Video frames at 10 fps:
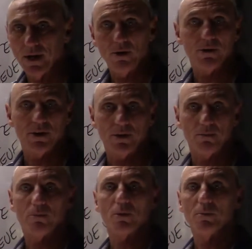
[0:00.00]
and all the other
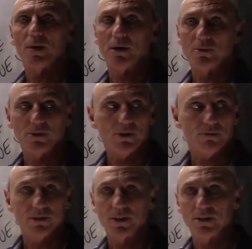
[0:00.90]
room boundary
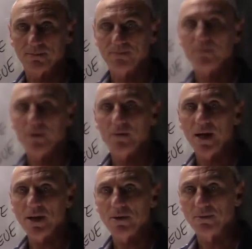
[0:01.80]
surfaces.
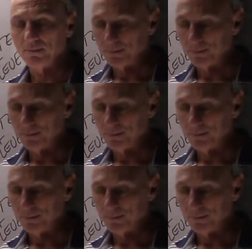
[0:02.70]
Thank you.